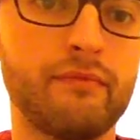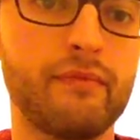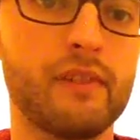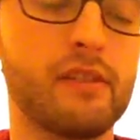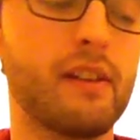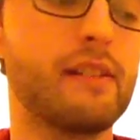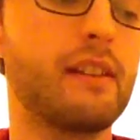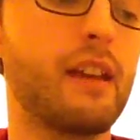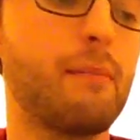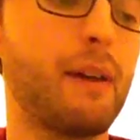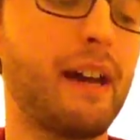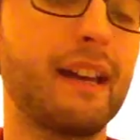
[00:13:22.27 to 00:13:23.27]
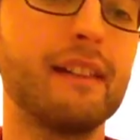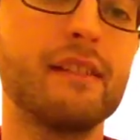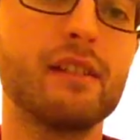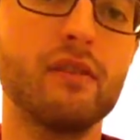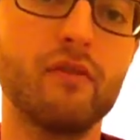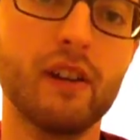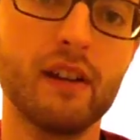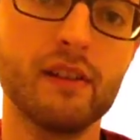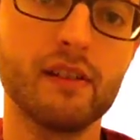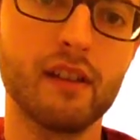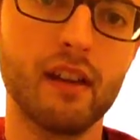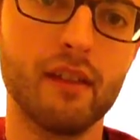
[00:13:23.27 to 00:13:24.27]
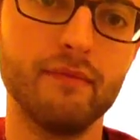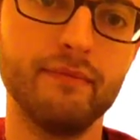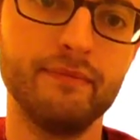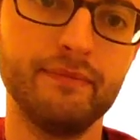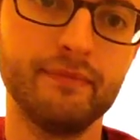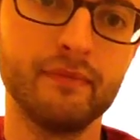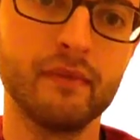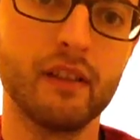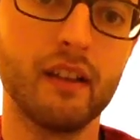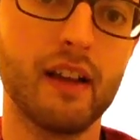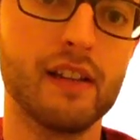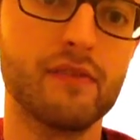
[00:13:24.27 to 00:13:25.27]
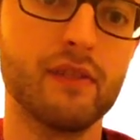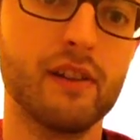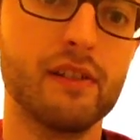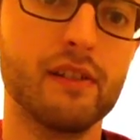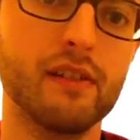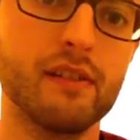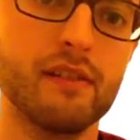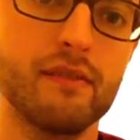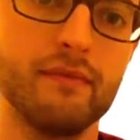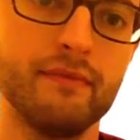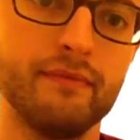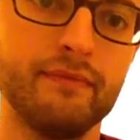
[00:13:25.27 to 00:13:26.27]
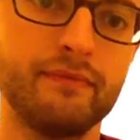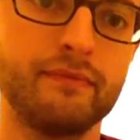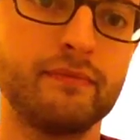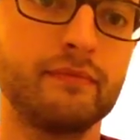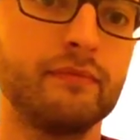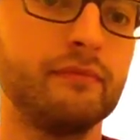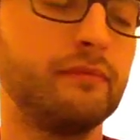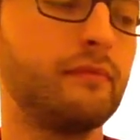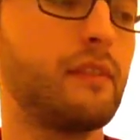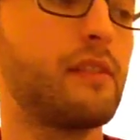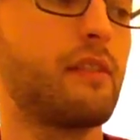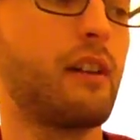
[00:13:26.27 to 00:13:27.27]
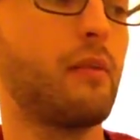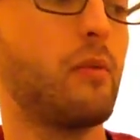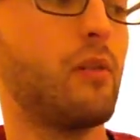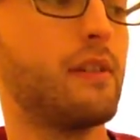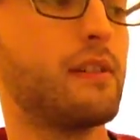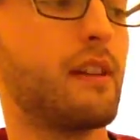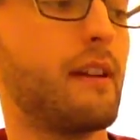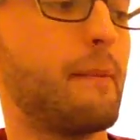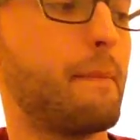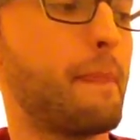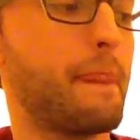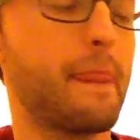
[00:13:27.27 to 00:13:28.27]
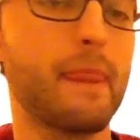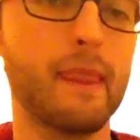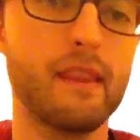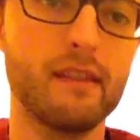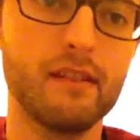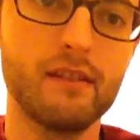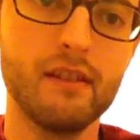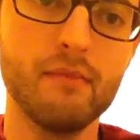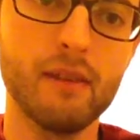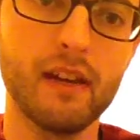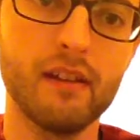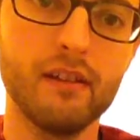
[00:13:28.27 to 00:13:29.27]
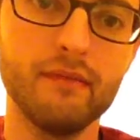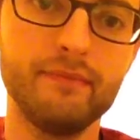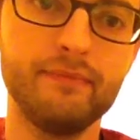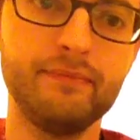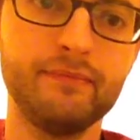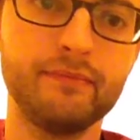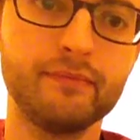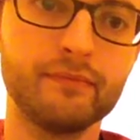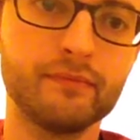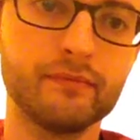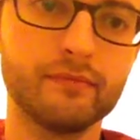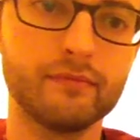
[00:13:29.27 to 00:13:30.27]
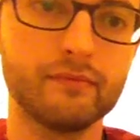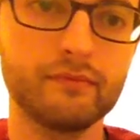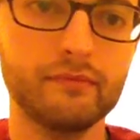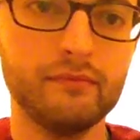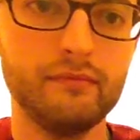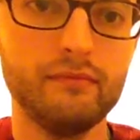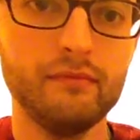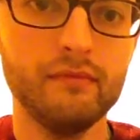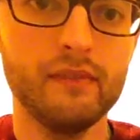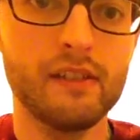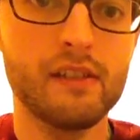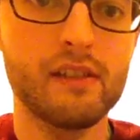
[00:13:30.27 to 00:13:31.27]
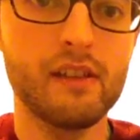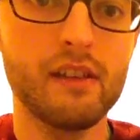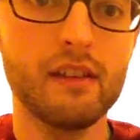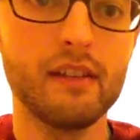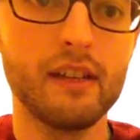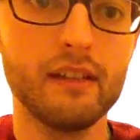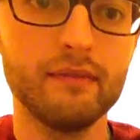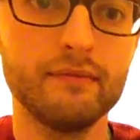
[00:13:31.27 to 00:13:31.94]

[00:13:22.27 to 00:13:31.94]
so that's to get back into the verse again, the last verses. So that was the D minor, the C add 9,